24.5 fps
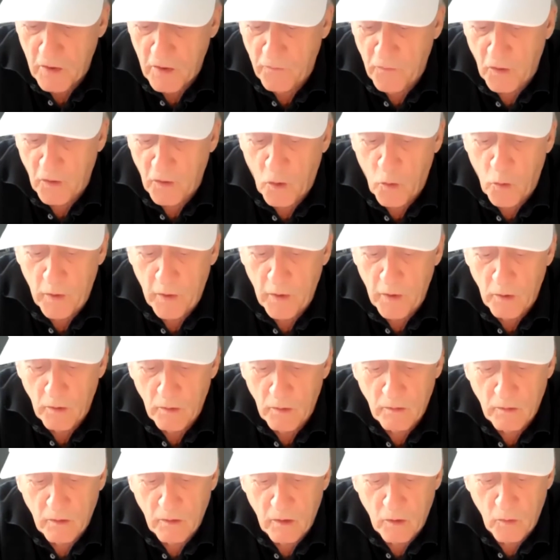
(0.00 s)
of the
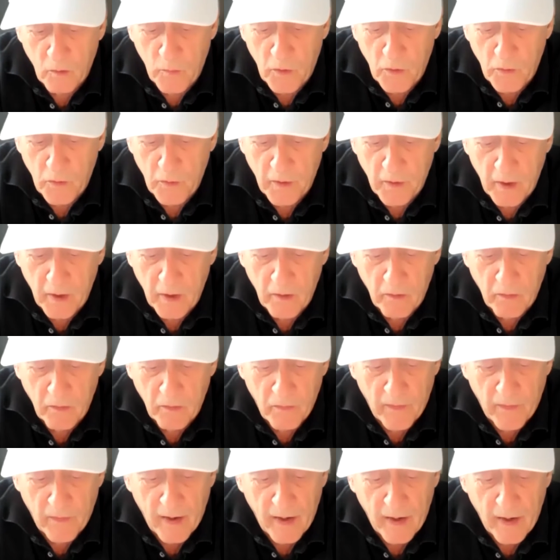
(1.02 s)
queer community
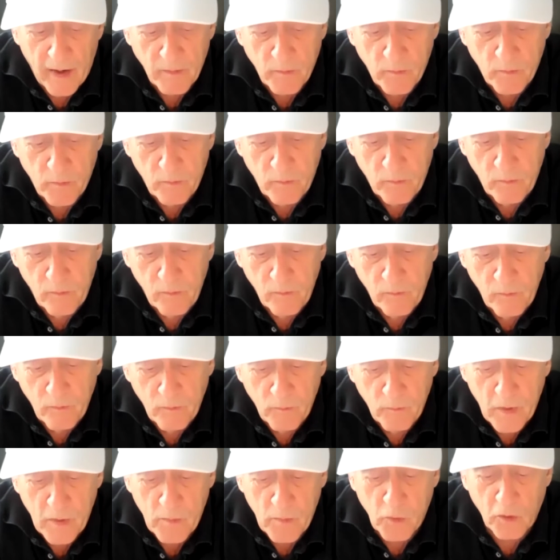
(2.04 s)
that
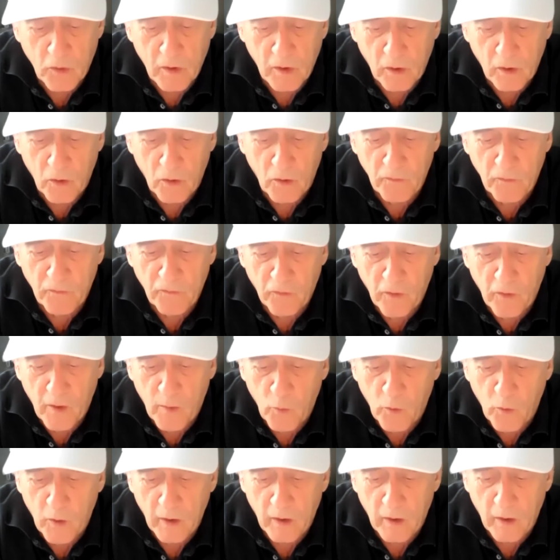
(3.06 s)
people can learn
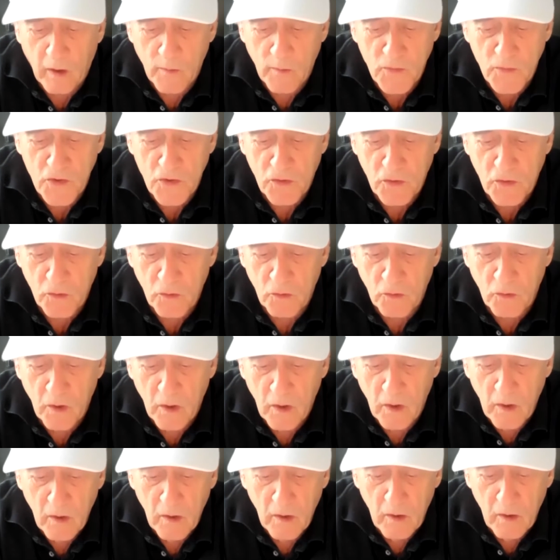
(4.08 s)
from when it comes to
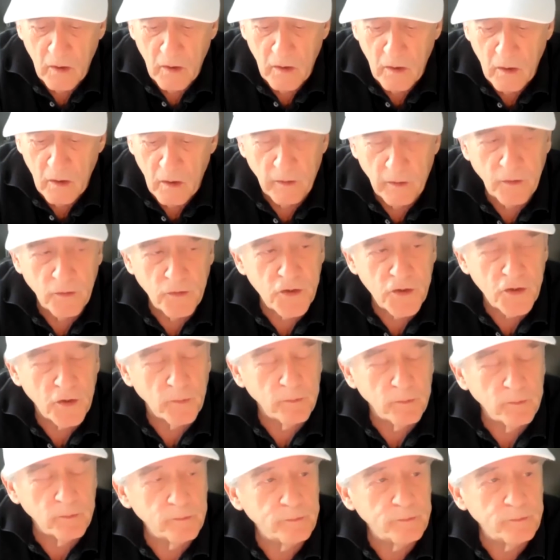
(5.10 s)
leadership?